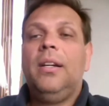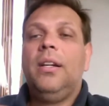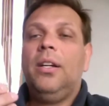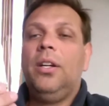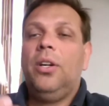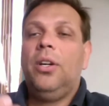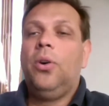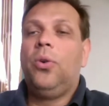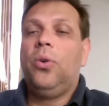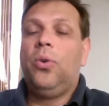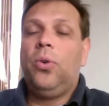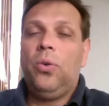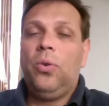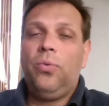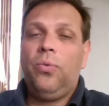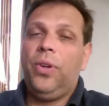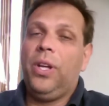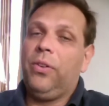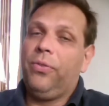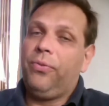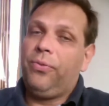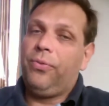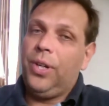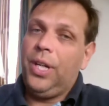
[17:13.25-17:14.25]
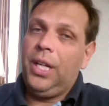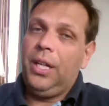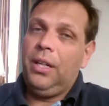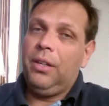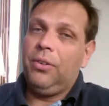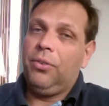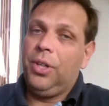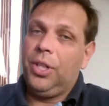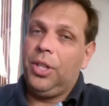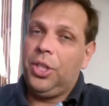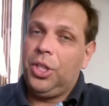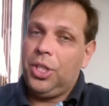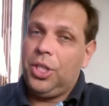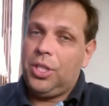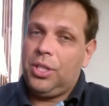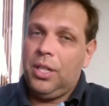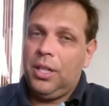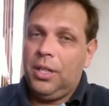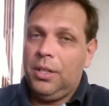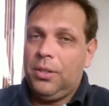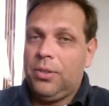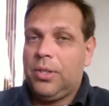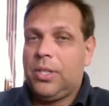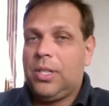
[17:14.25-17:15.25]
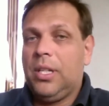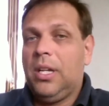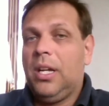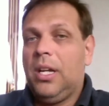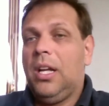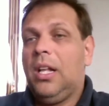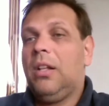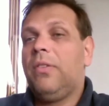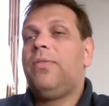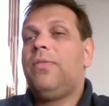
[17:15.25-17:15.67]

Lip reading: go, feel free, register yourself,